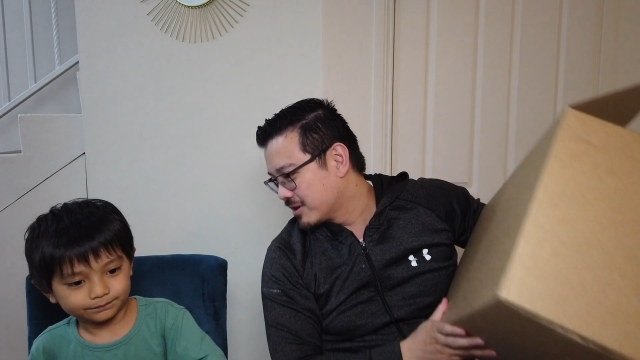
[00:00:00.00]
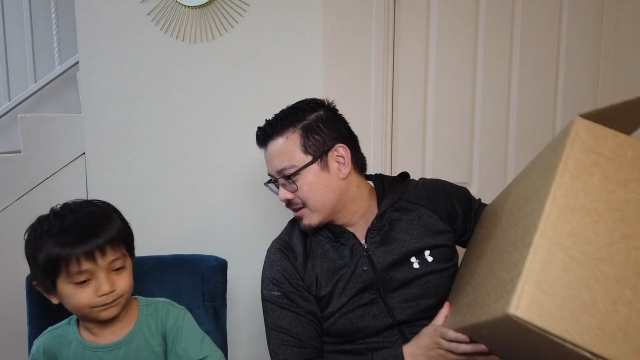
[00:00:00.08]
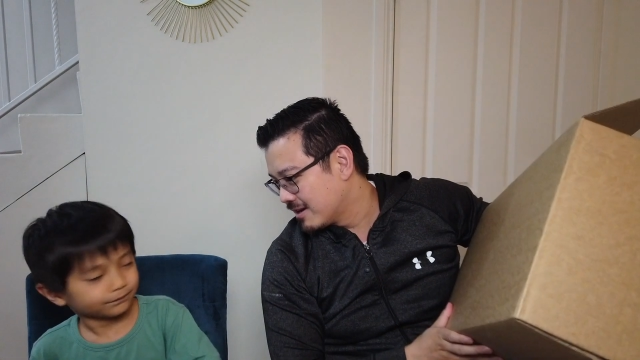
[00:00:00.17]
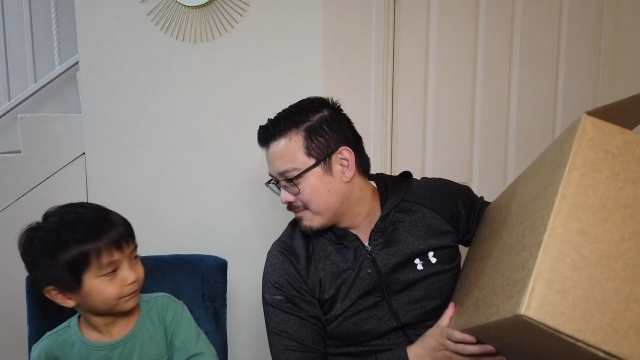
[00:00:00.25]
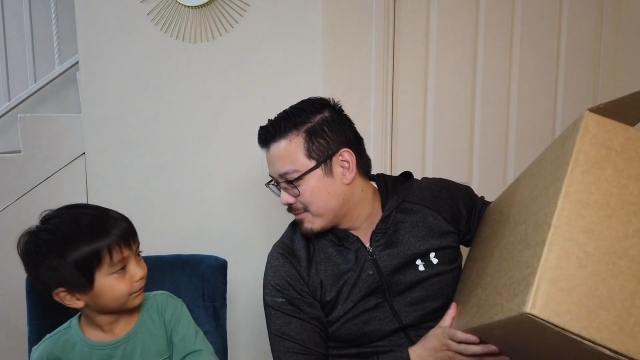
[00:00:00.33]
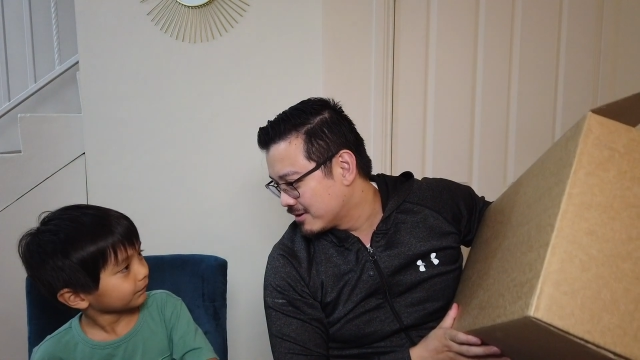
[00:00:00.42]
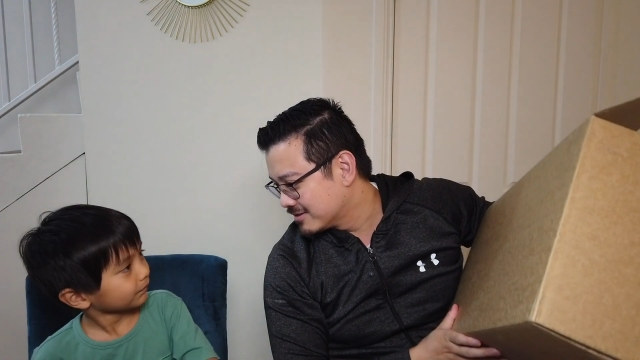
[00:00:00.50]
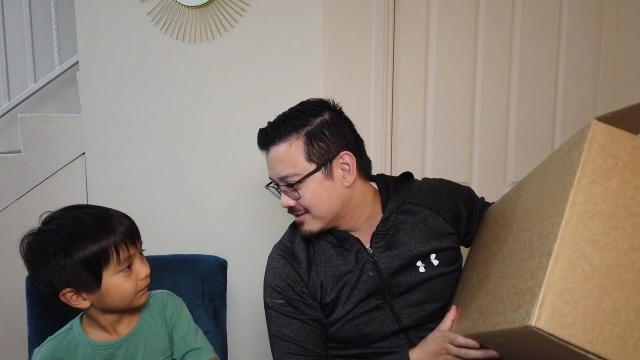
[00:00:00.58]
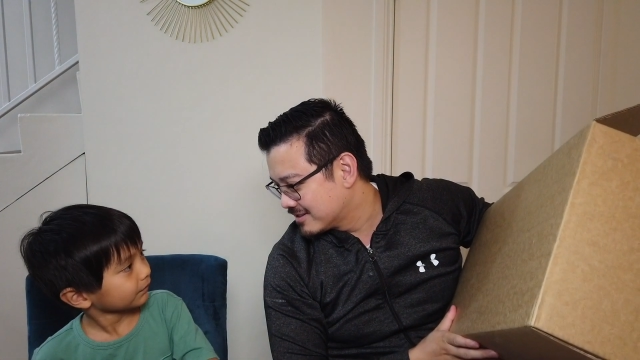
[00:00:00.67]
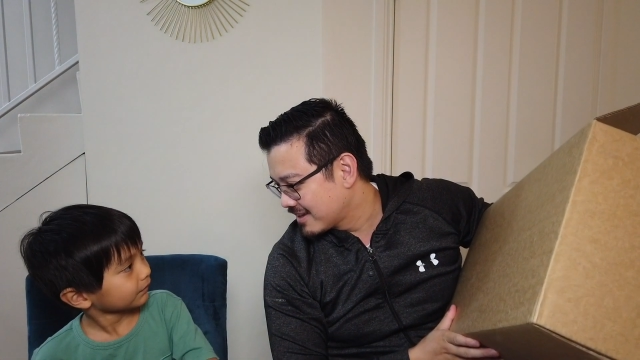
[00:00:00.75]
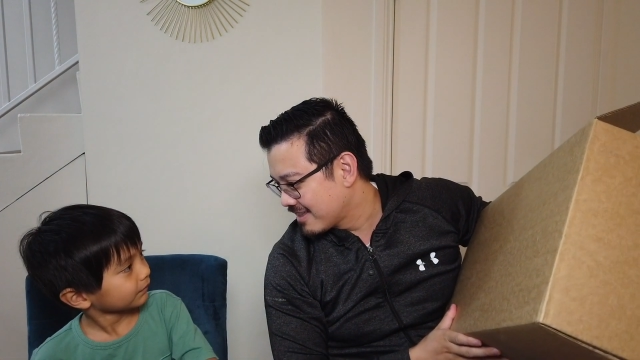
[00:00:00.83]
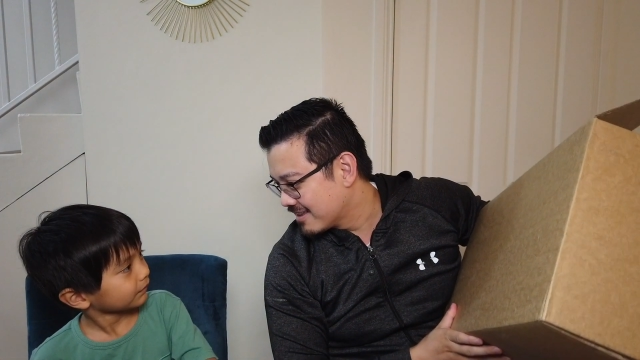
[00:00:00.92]
Speaker 1: we're gonna unbox
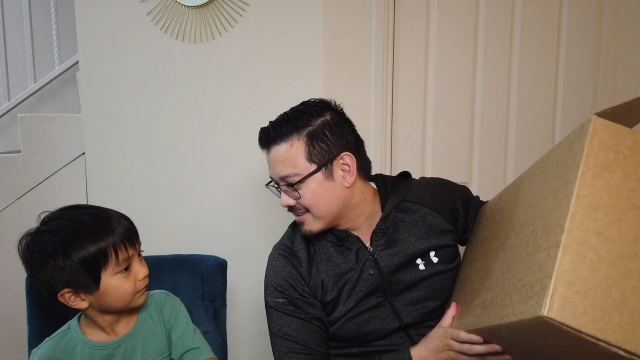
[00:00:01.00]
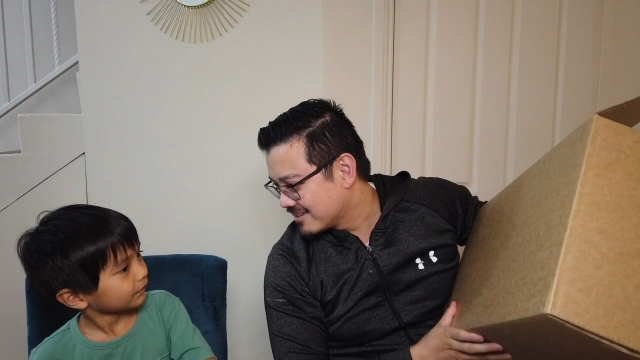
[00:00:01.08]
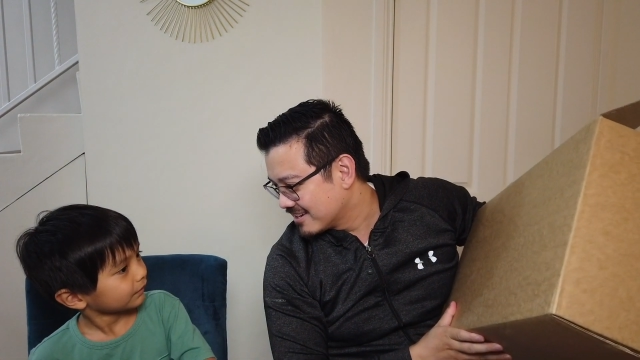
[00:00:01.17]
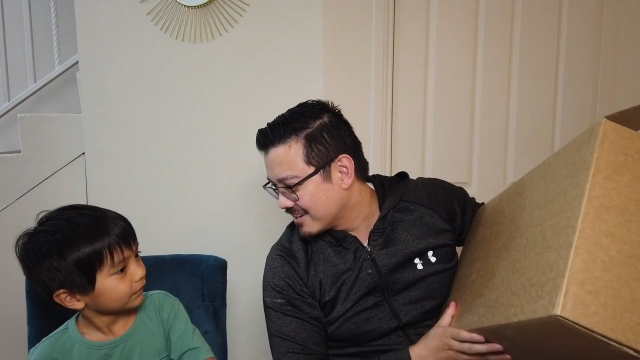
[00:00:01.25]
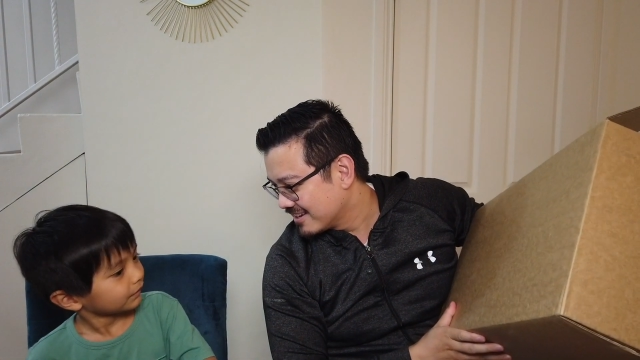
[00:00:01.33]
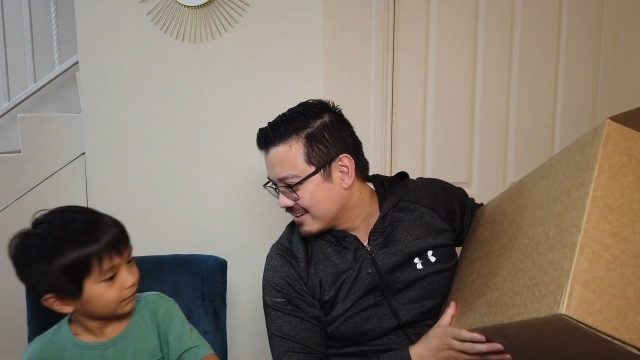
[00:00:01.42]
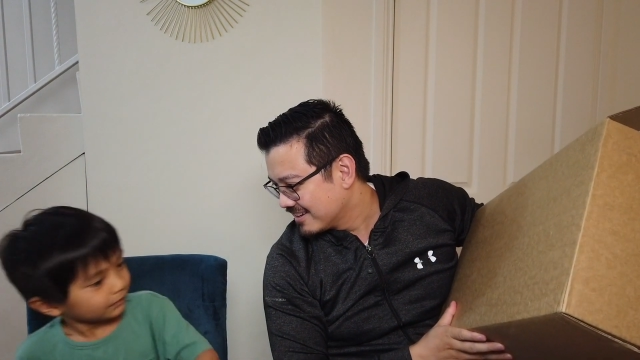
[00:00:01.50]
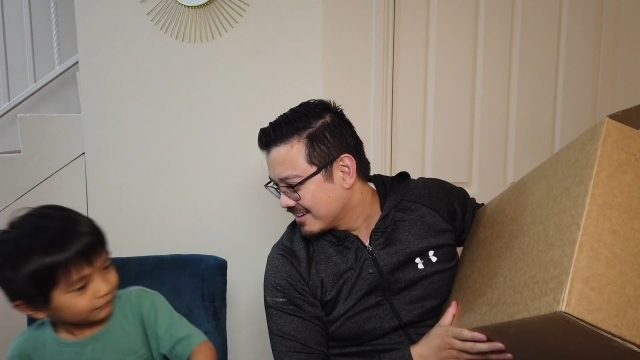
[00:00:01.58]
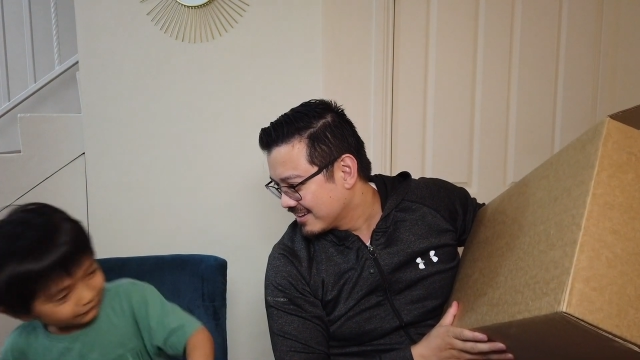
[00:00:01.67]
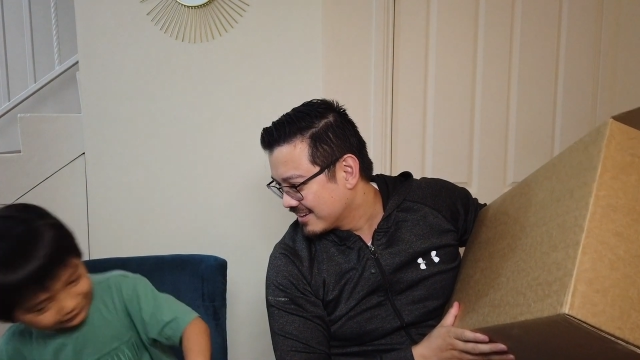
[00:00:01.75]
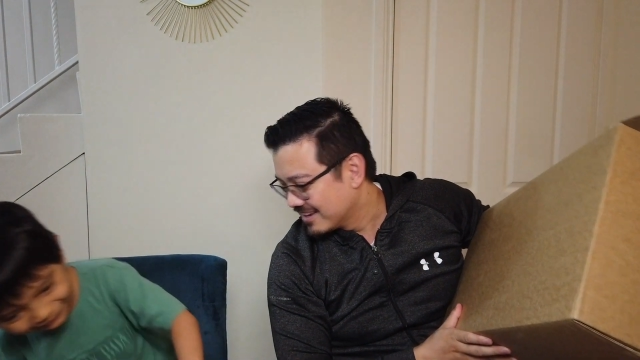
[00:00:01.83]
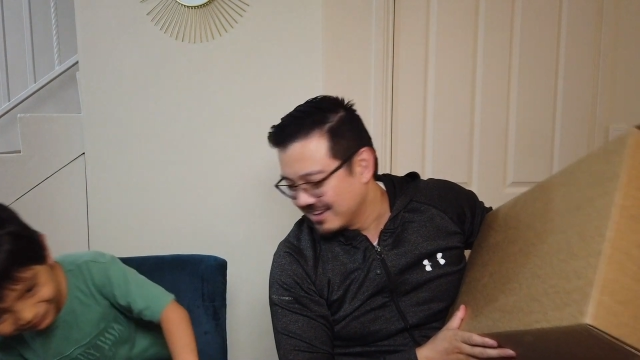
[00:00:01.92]
it together today.
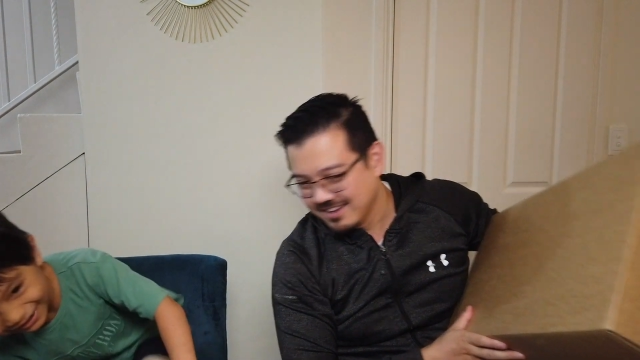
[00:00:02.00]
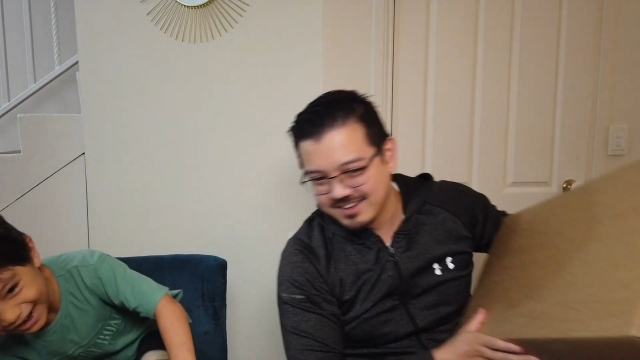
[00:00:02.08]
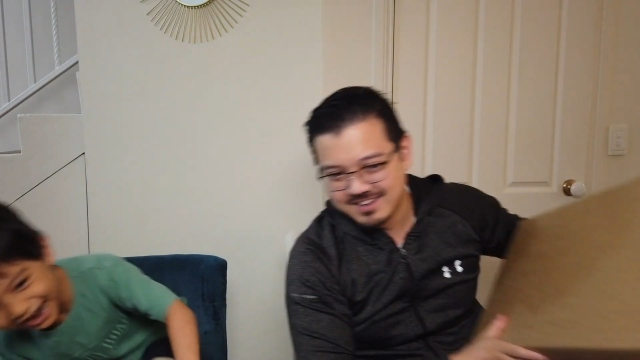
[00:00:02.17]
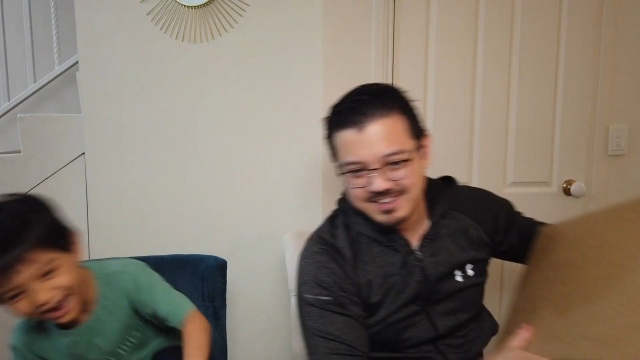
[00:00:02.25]
Yeah?